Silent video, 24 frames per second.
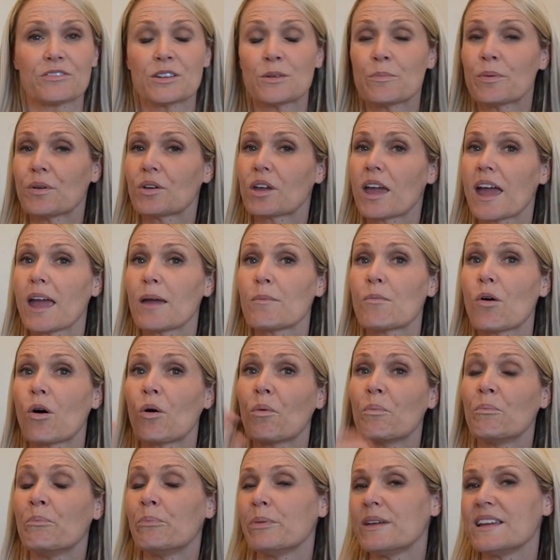He became
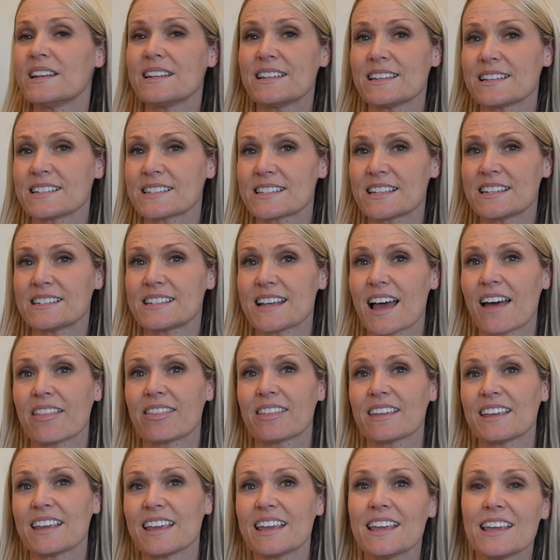obedient to
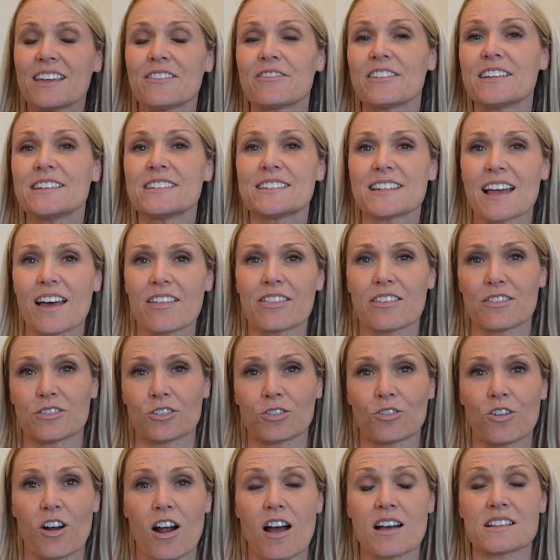death, even death on the
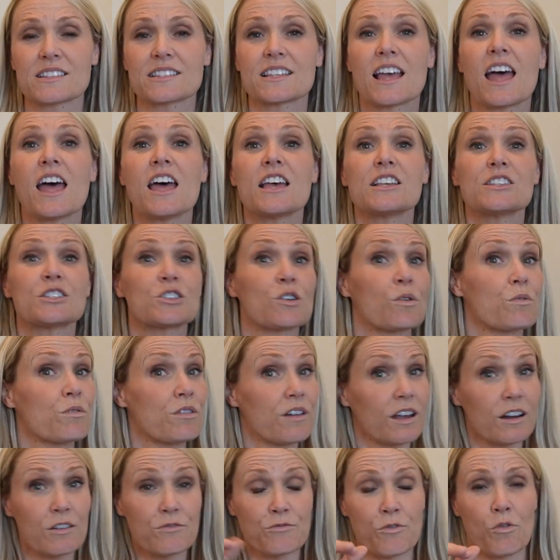cross. So
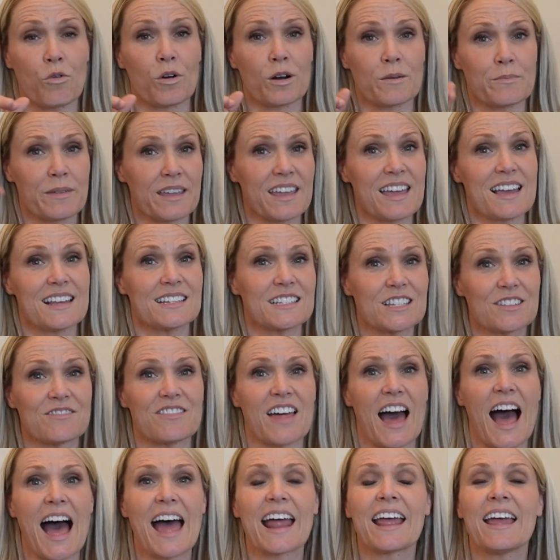therefore, because of
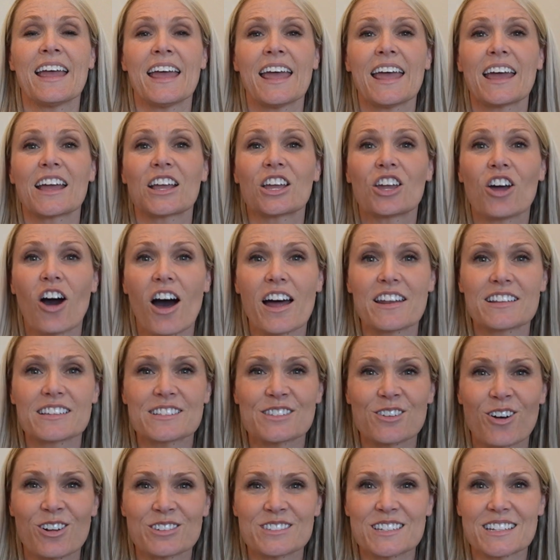that, God
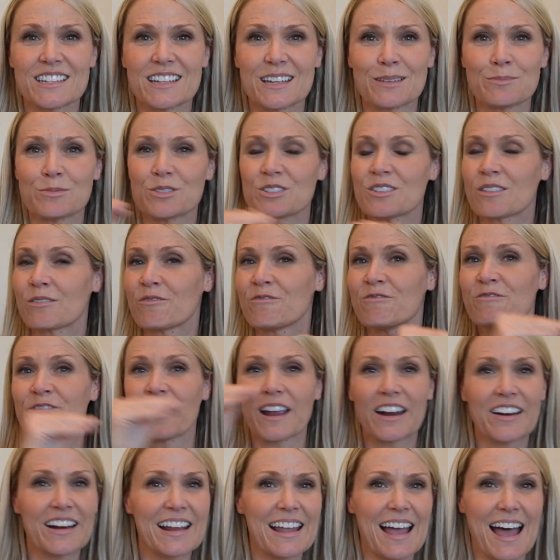exalted him to the
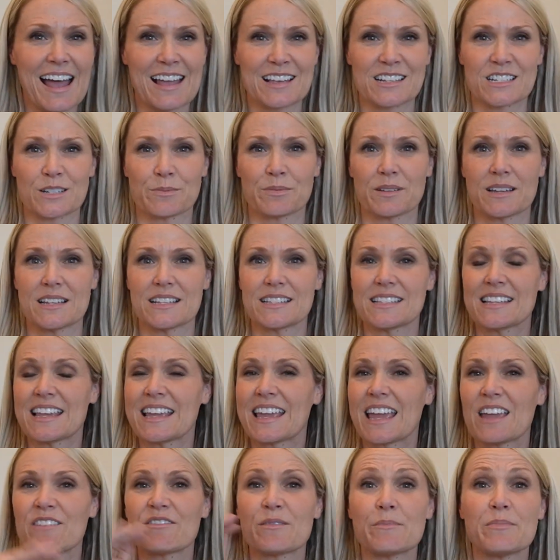very highest place. He
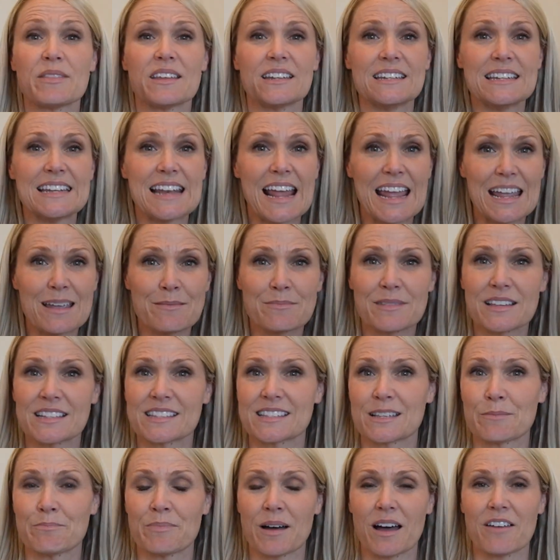gave him the name
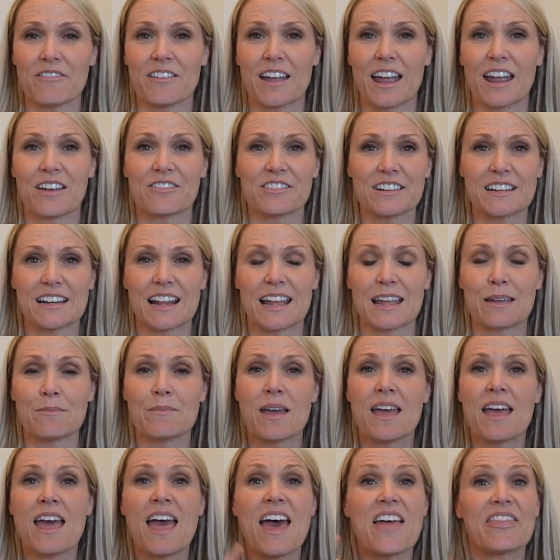that's above every name,
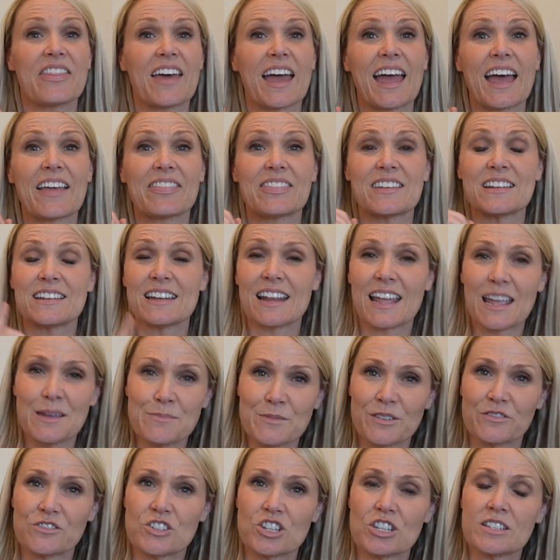that at the
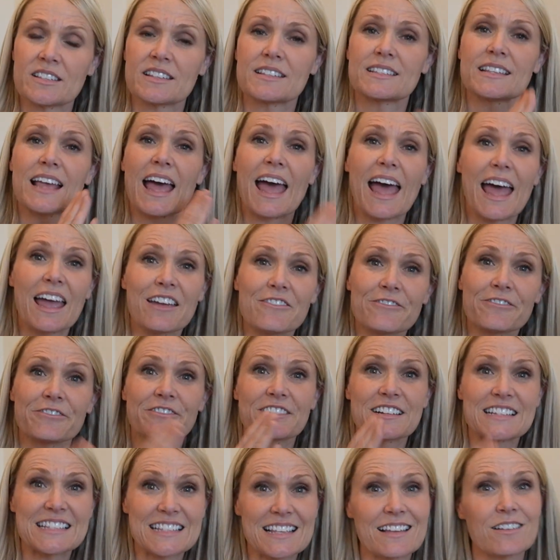name of Jesus,
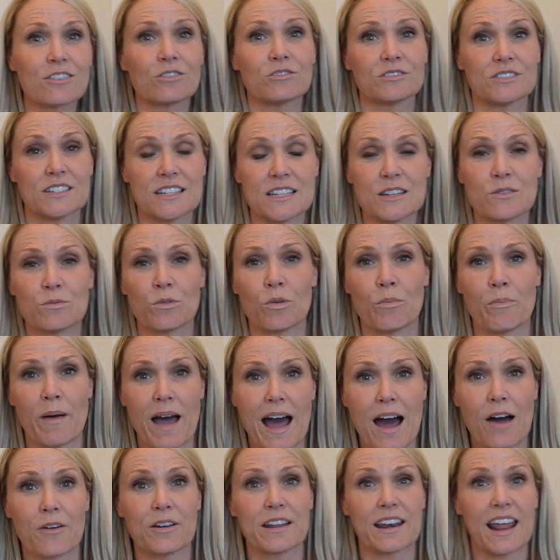every single knee will
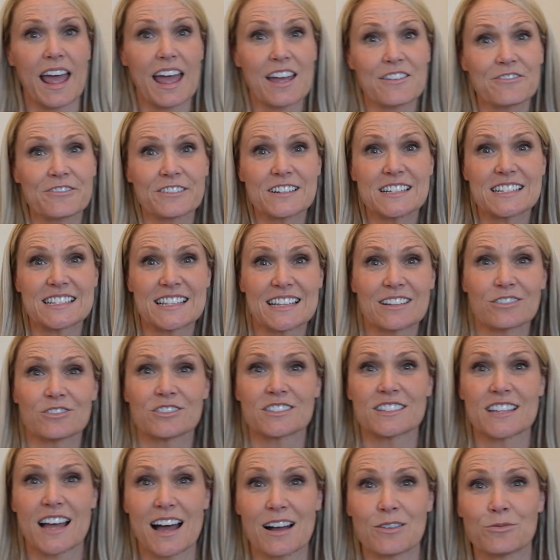bow and every single
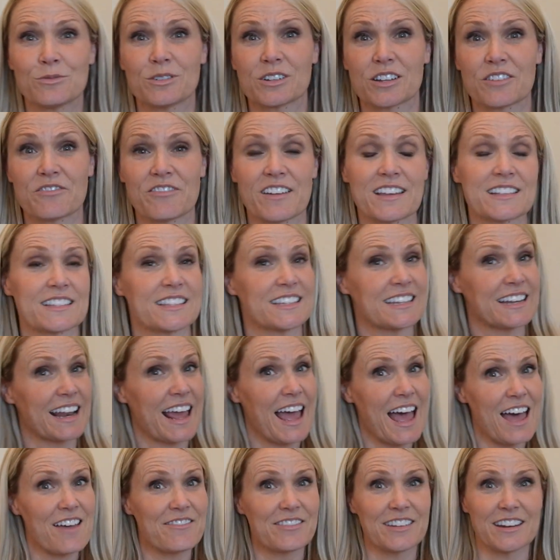tongue will confess, in
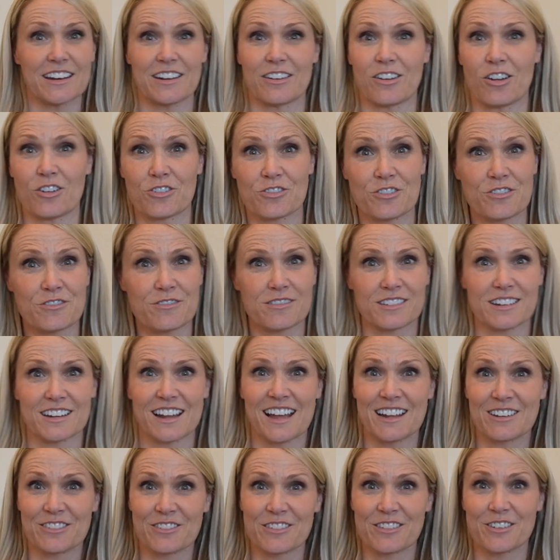heaven and on earth and
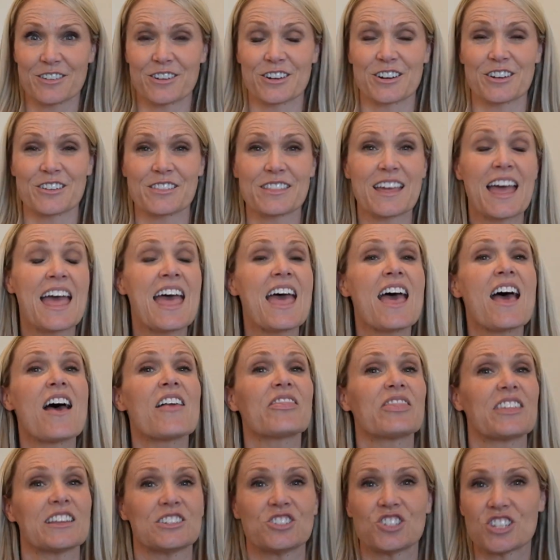under the earth,
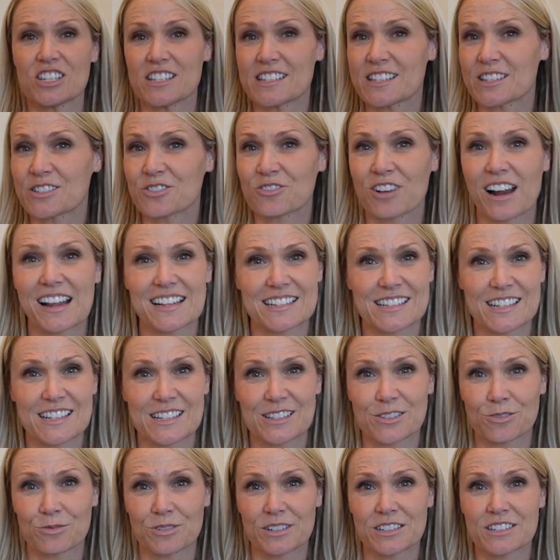that Jesus Christ is
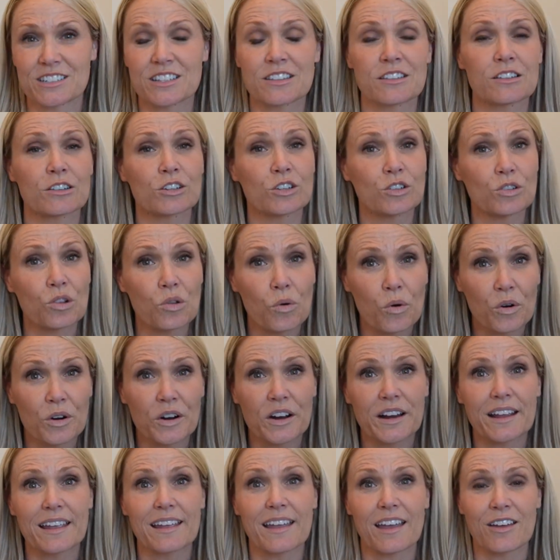Lord, to the
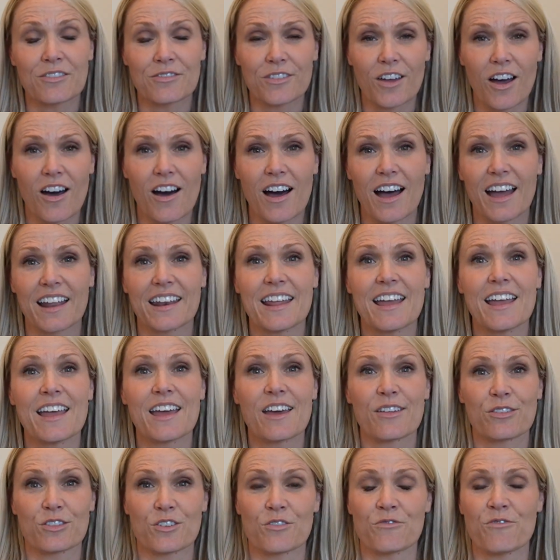glory of God
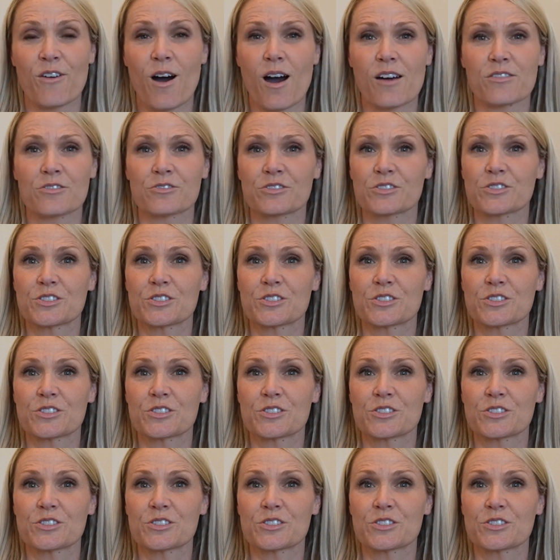the Father.